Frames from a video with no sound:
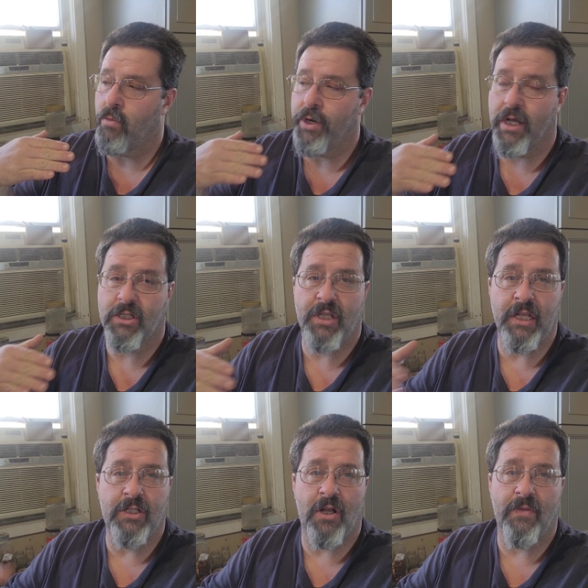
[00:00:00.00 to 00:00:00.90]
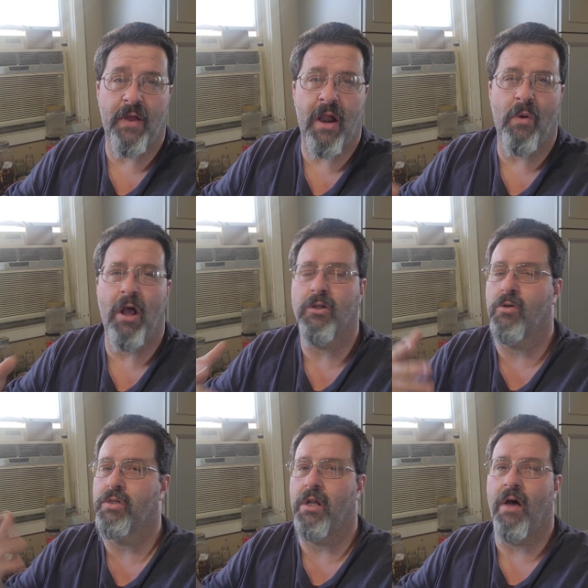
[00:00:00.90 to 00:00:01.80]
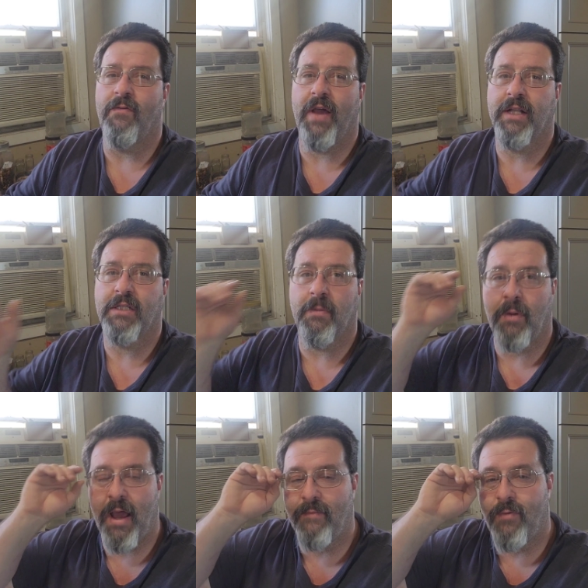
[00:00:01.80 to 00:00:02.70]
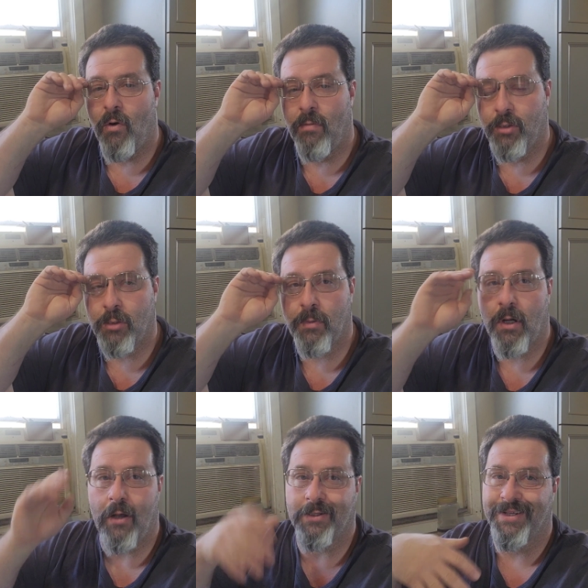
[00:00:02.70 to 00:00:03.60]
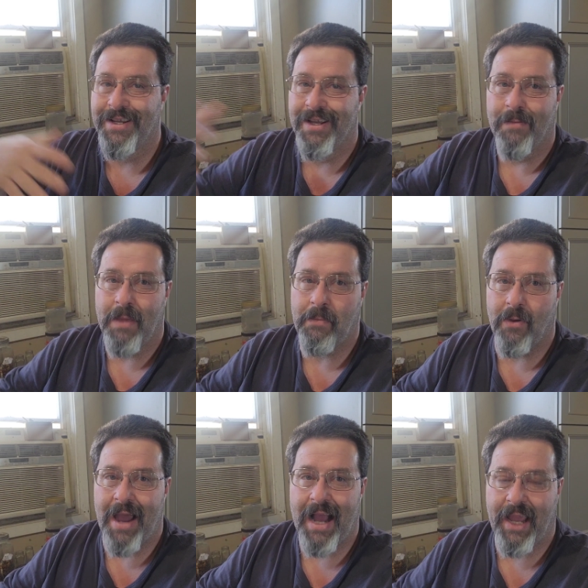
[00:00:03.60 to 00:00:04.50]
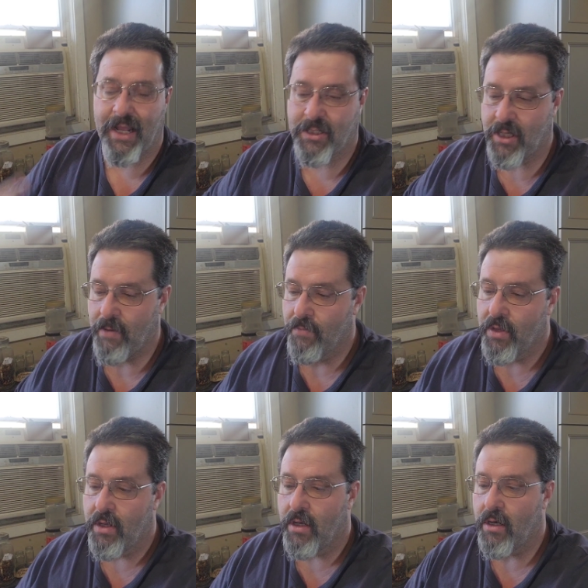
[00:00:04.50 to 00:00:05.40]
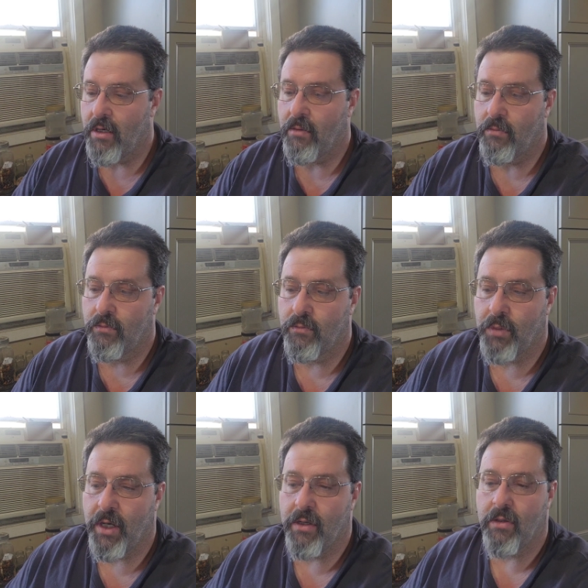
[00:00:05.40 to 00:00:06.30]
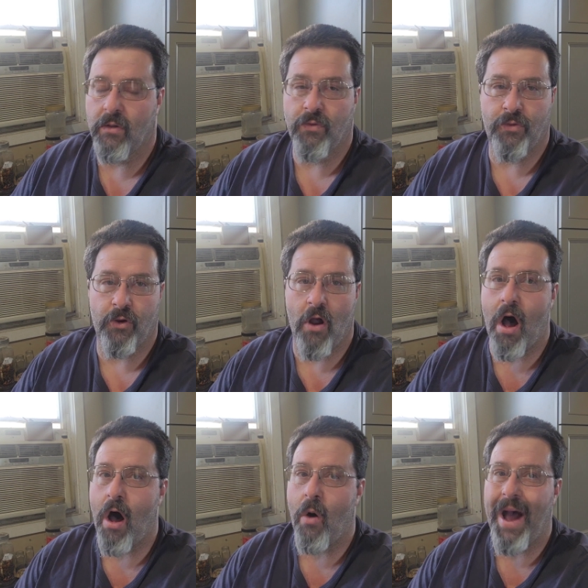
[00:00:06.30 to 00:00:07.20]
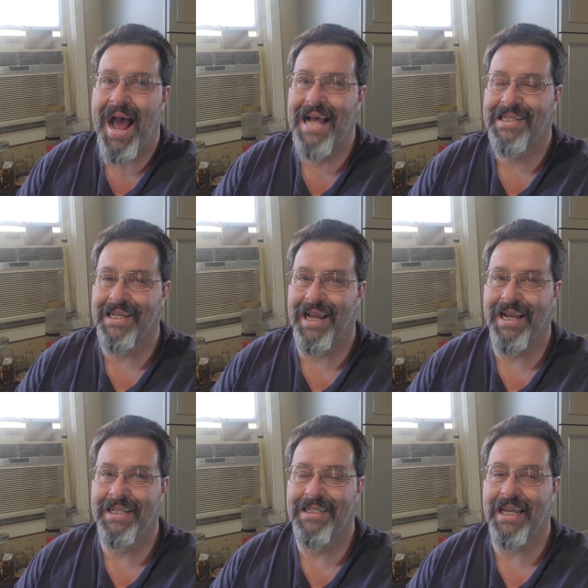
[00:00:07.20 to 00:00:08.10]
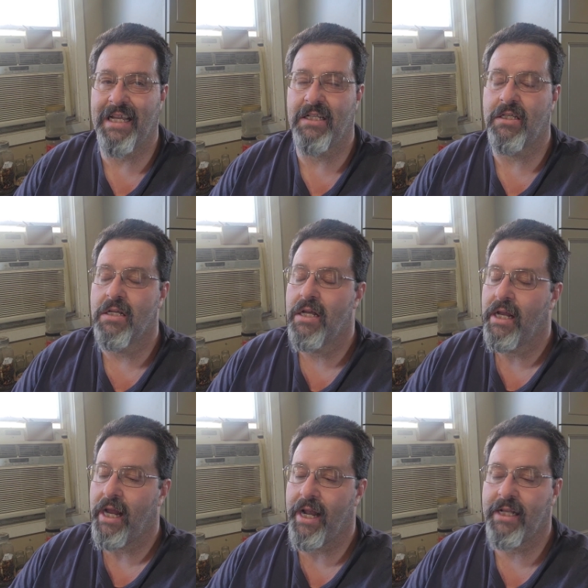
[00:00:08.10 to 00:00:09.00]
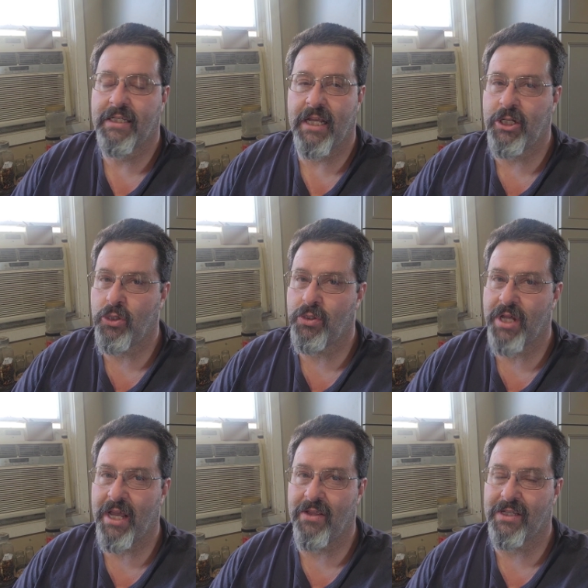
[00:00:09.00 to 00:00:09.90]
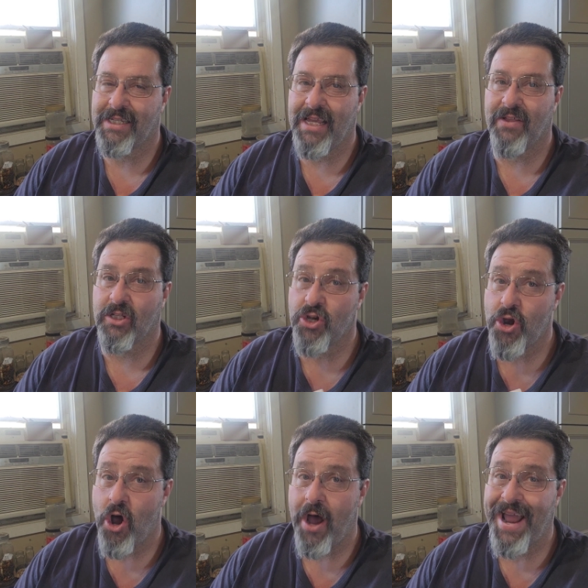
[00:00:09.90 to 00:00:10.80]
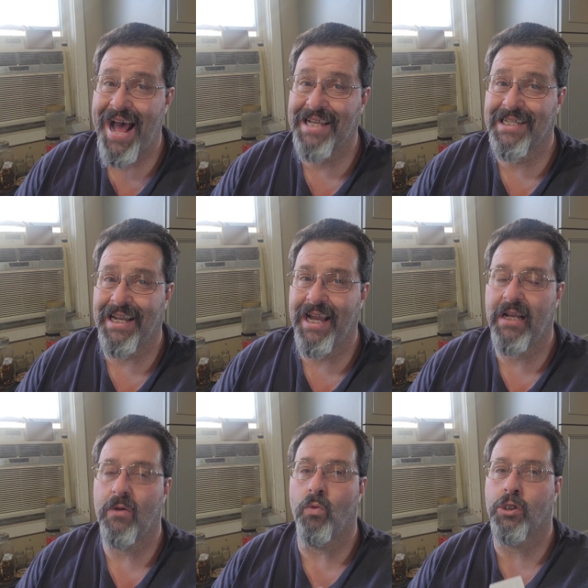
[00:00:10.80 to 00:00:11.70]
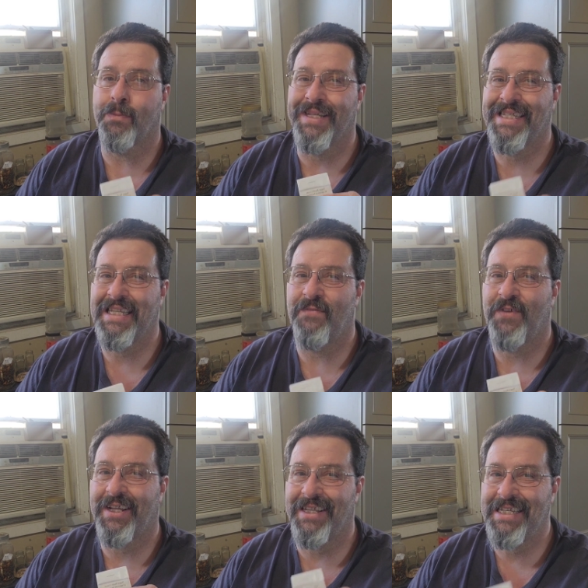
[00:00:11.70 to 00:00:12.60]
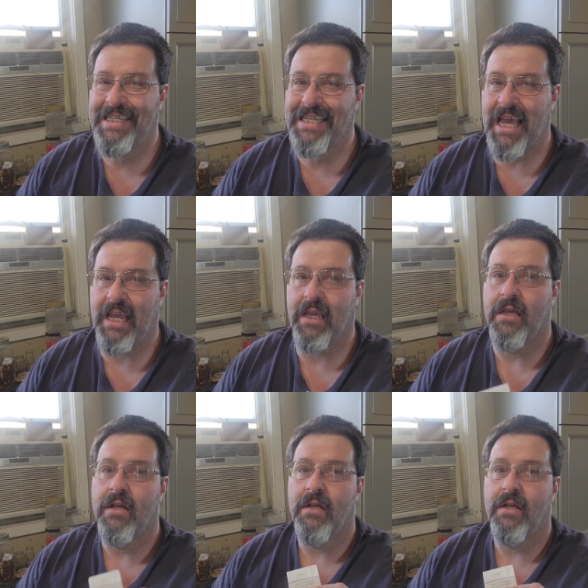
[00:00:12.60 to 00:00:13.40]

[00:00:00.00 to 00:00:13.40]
We got seeds on there. We also sell off Etsy platform just because people like Etsy. But they're all isolated seeds. Any seed you see that's not isolated will specifically say